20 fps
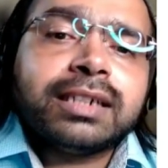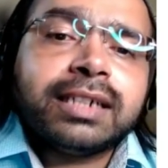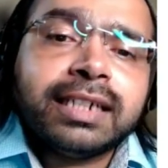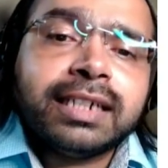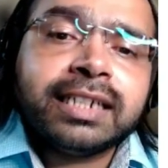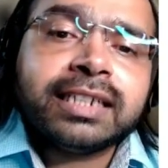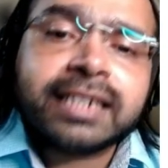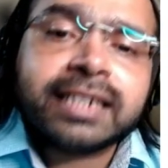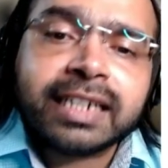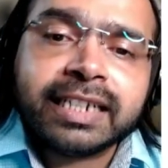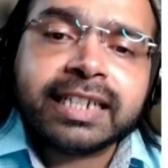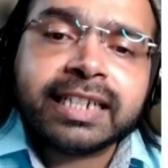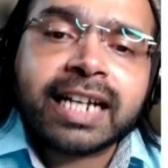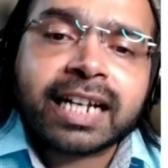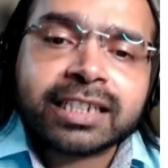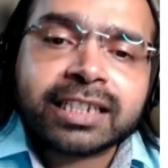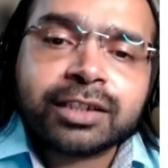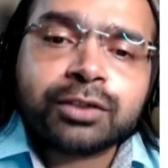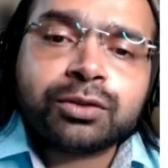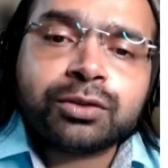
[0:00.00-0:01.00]
It is getting
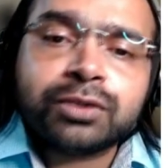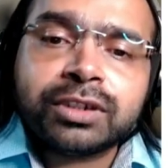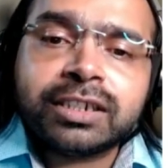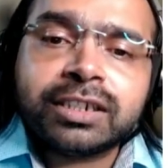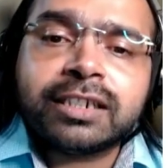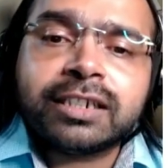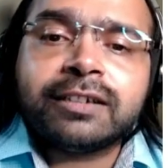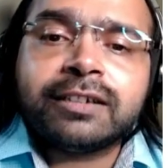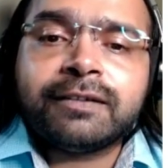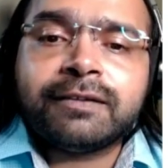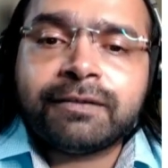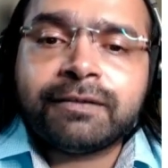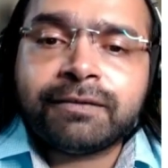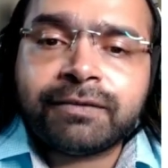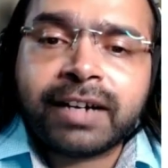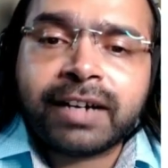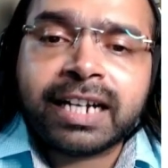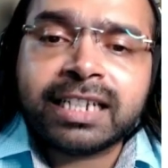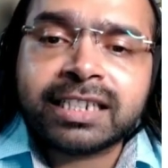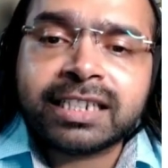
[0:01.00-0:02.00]
access to the
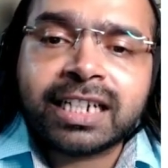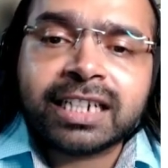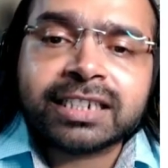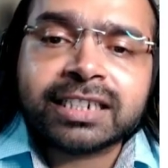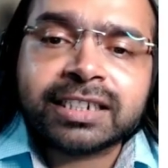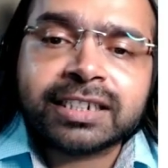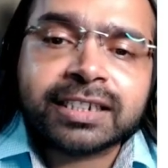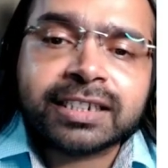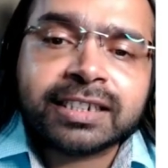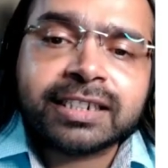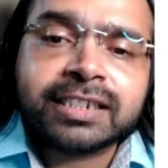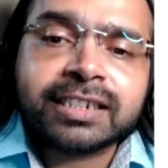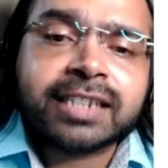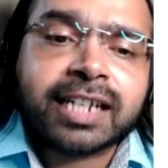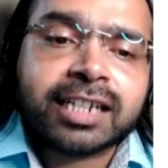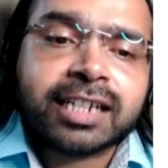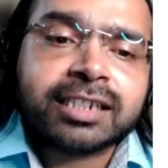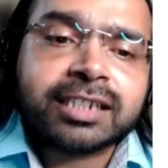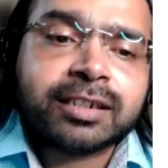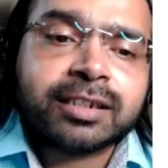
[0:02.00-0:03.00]
file
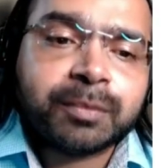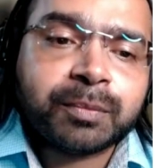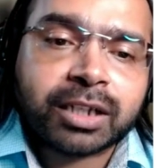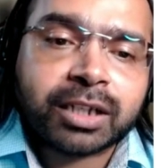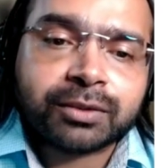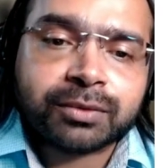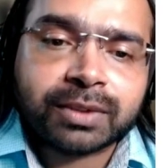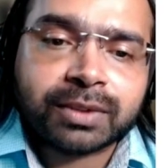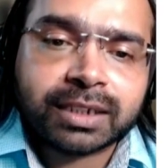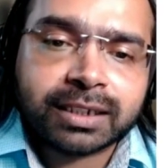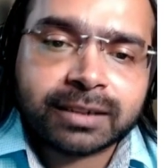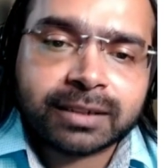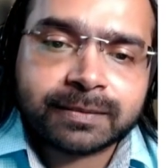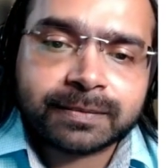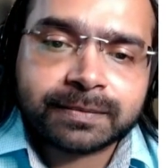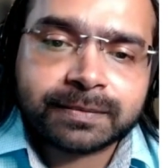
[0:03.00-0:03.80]
/etc/password.